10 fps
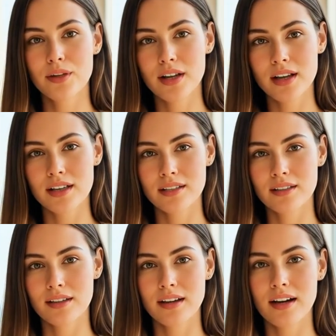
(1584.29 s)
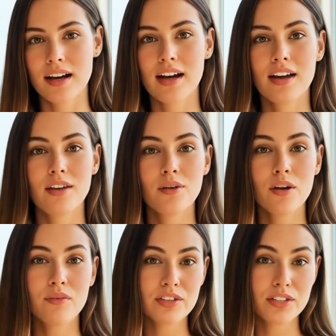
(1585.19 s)
I created purees that
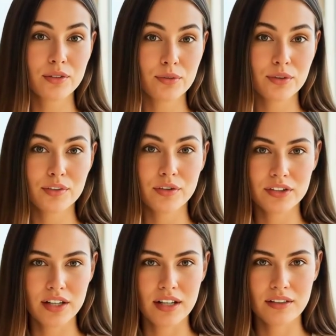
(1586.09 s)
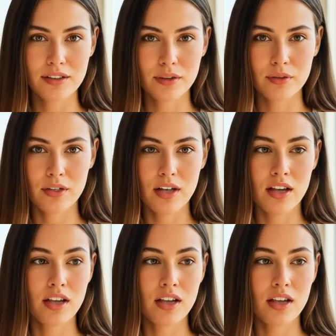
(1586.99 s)
maintained flavor and nutrition.